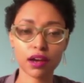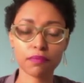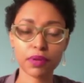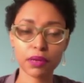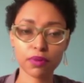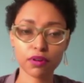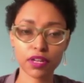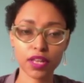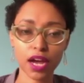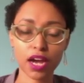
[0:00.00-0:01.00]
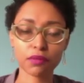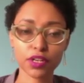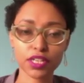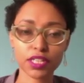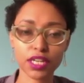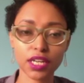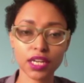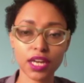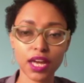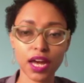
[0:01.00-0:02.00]
people in that community.
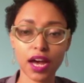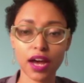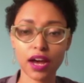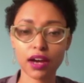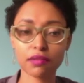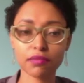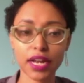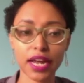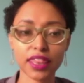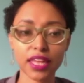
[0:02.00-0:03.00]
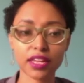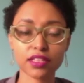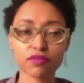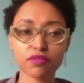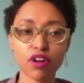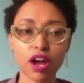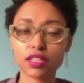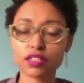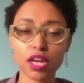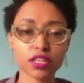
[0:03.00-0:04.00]
And I think it's not
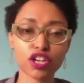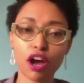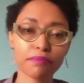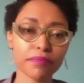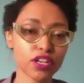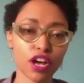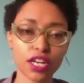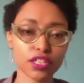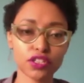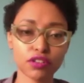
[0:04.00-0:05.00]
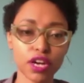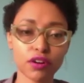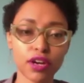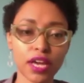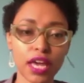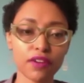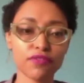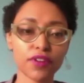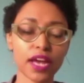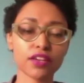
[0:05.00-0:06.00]
such common knowledge, you know. If,
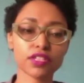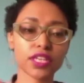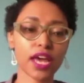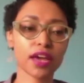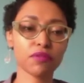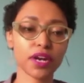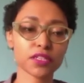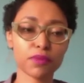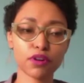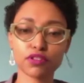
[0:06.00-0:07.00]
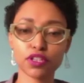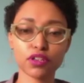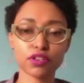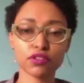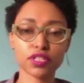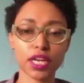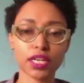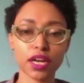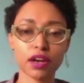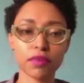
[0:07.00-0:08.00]
like you say, when I spoke to you and you said,
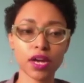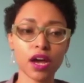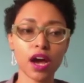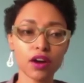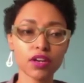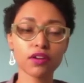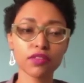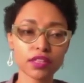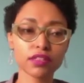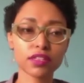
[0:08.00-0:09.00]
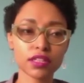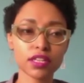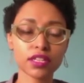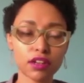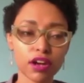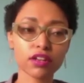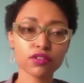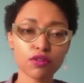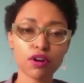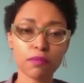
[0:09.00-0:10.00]
oh no, there's a lot of
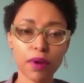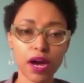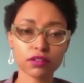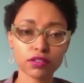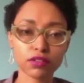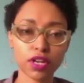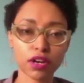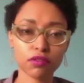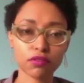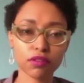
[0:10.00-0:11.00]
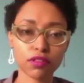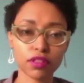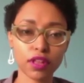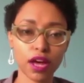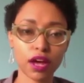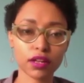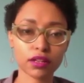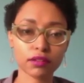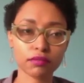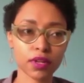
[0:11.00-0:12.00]
talk about, you know,
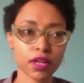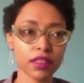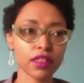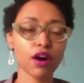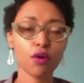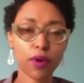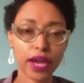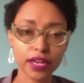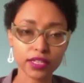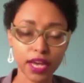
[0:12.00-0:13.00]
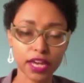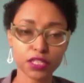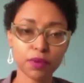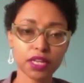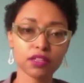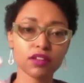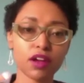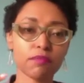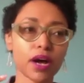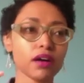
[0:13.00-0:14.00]
the awareness aspect
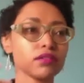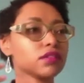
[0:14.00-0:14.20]
about